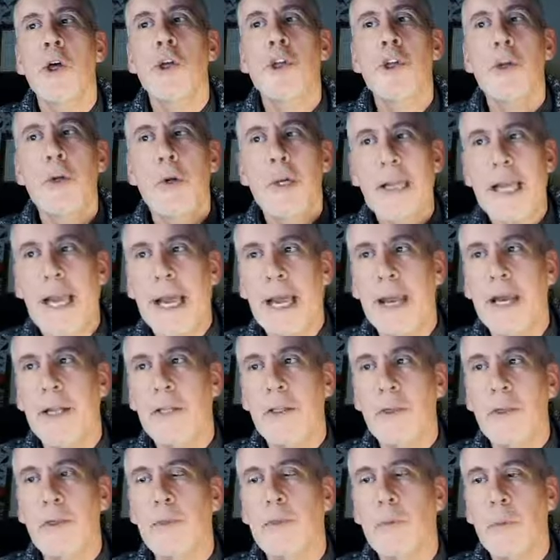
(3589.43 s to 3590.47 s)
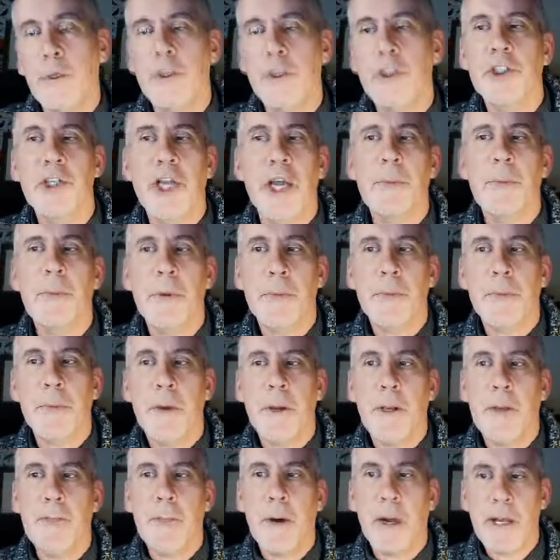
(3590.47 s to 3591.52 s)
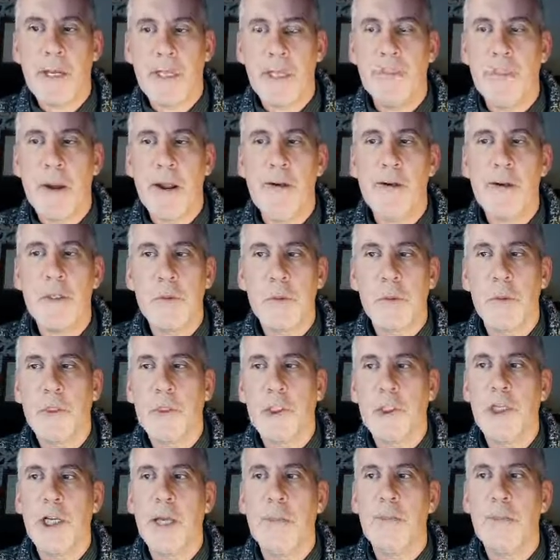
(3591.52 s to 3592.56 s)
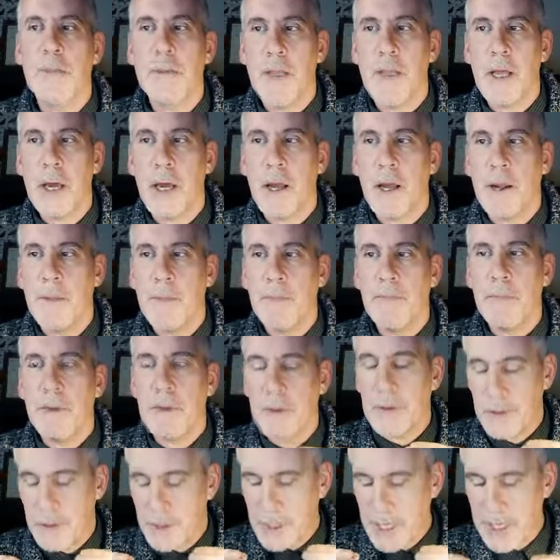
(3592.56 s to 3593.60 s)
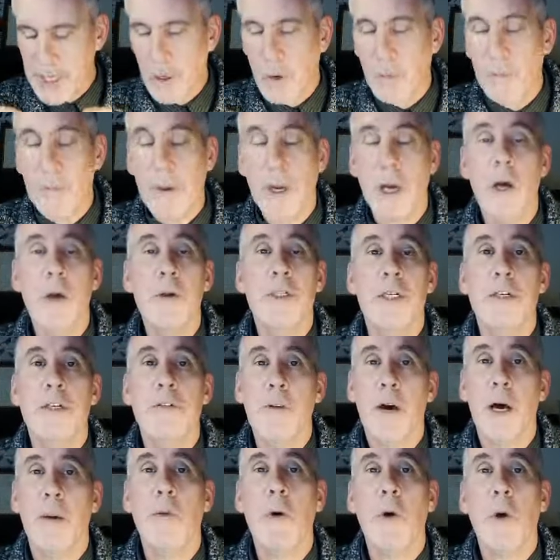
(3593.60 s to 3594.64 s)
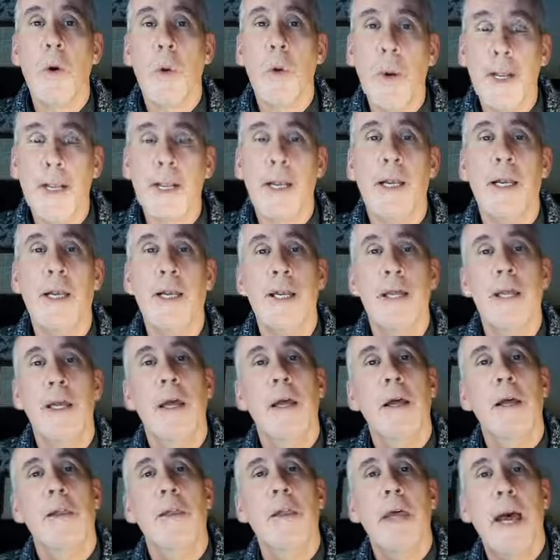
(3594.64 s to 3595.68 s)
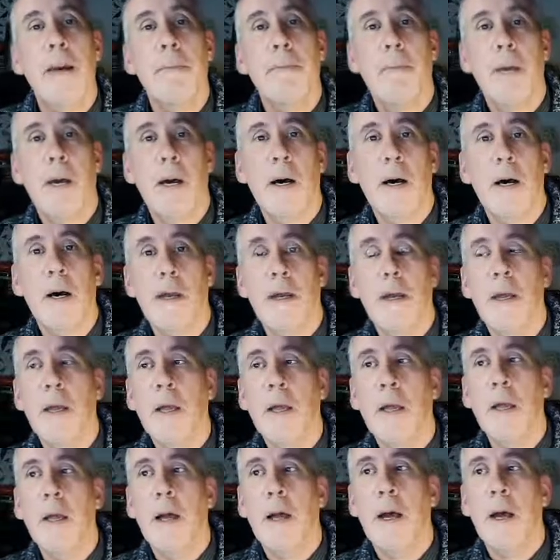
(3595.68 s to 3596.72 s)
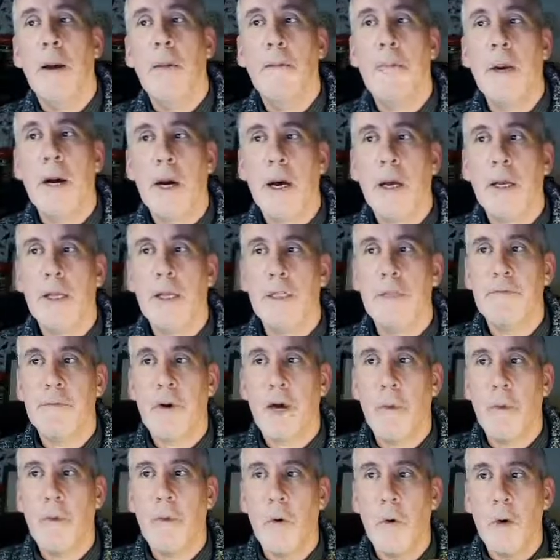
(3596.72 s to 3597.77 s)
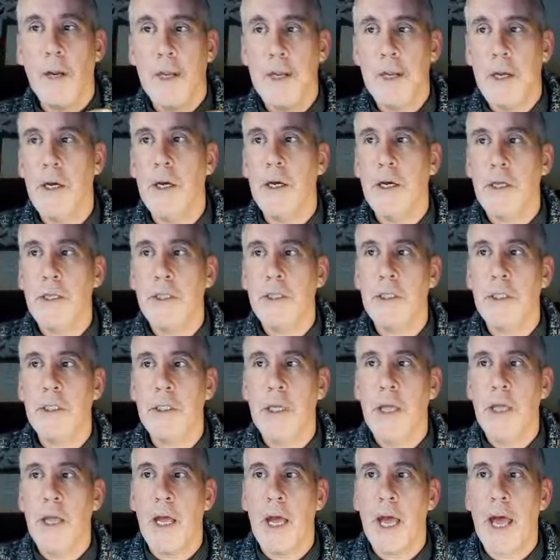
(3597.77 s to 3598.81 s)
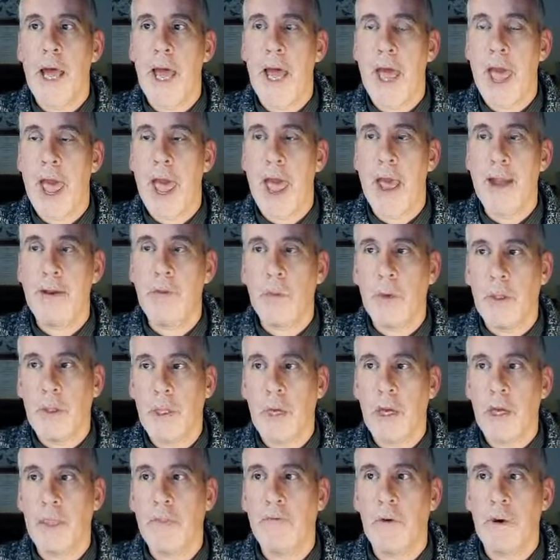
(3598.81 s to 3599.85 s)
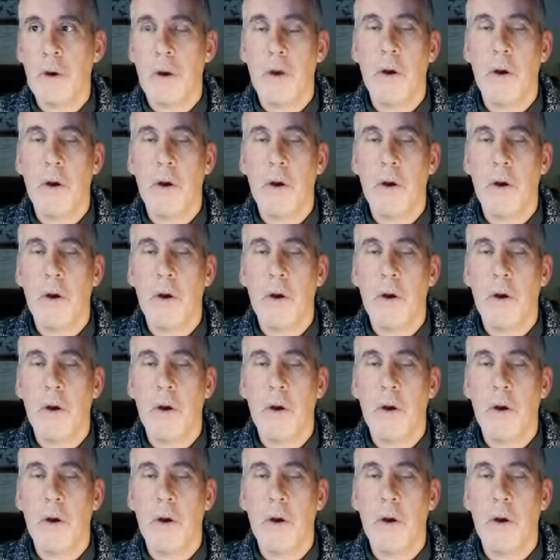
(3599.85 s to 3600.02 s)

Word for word: You can use wood chip, but what in my experience, wood chip uh, decomposes far more quickly than bark. Bark is far more inert and will last for